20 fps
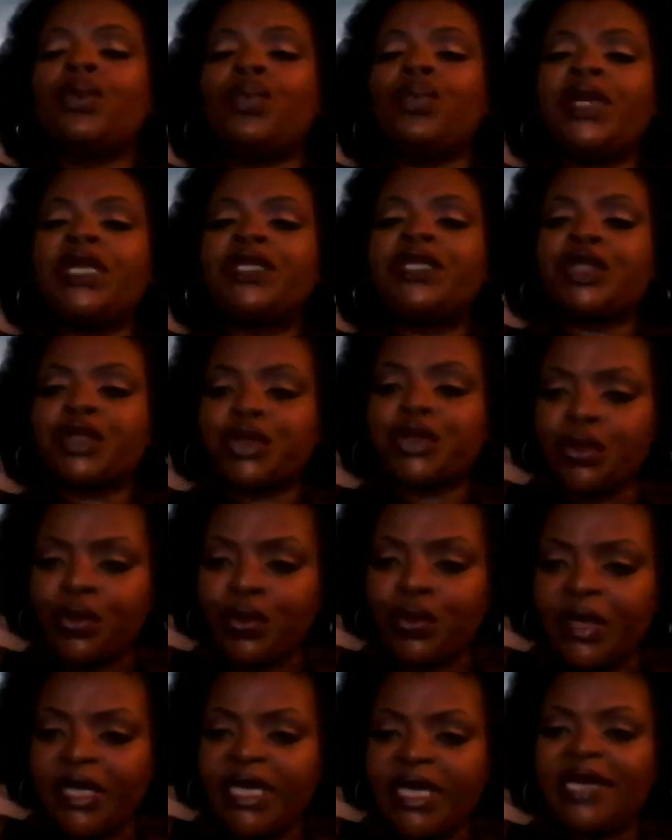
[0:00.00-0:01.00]
we
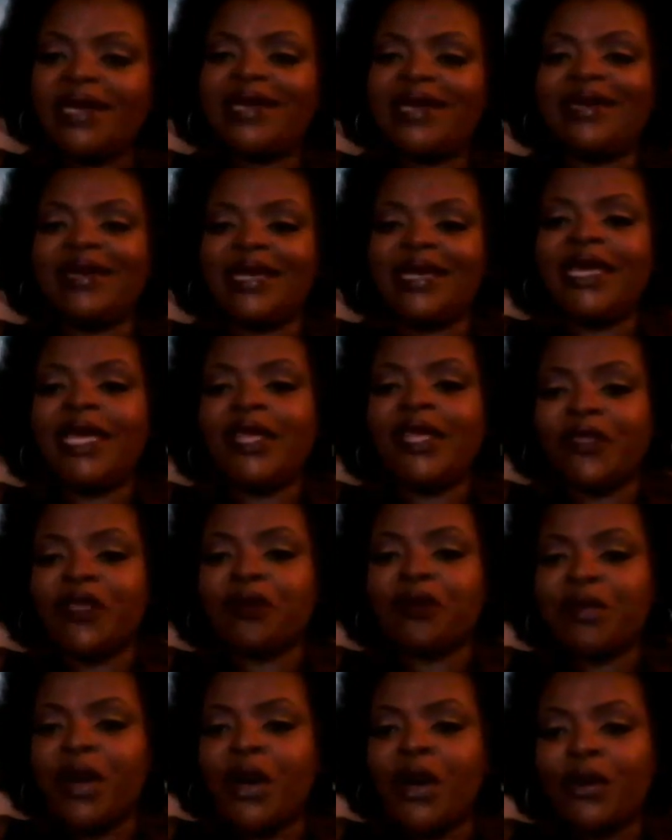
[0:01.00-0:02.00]
truly need
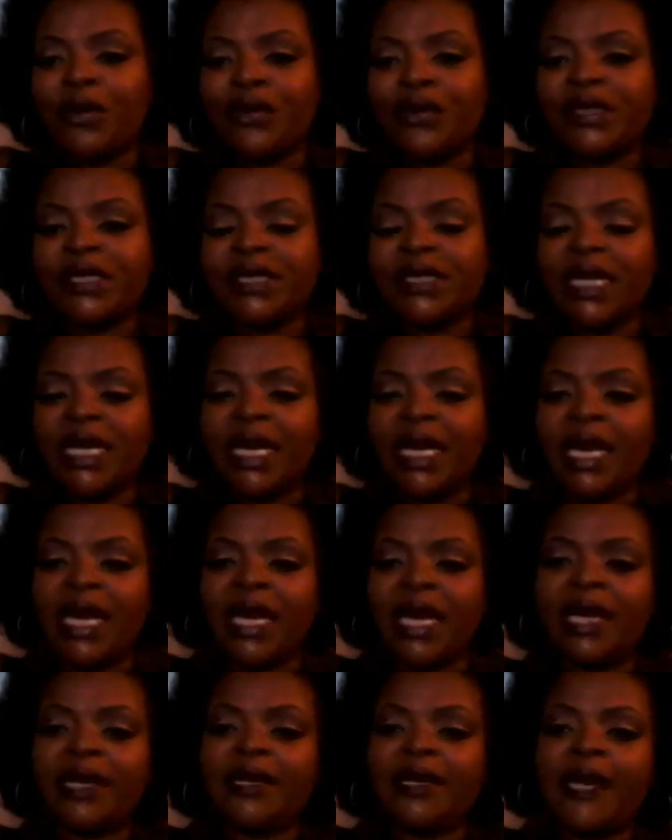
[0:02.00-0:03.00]
the most,
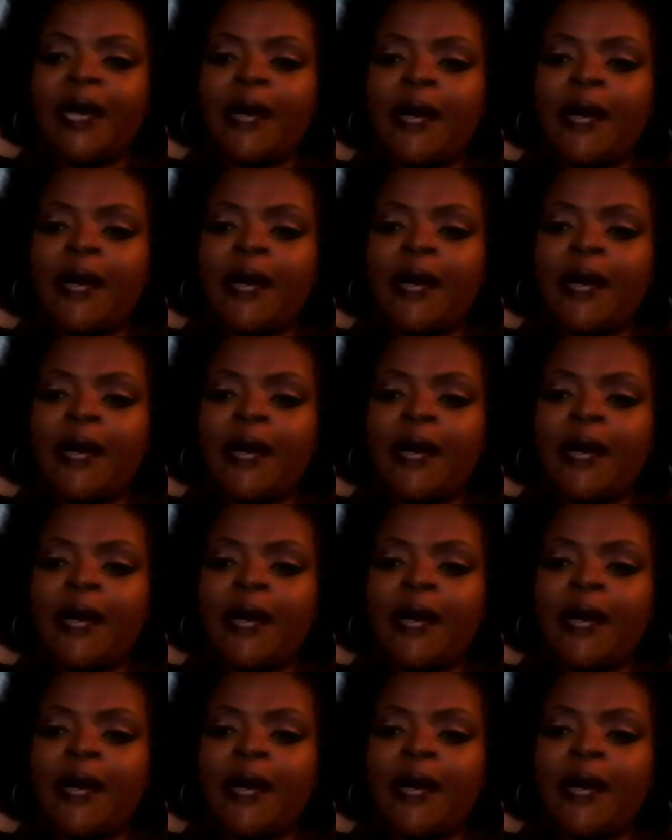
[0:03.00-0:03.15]
and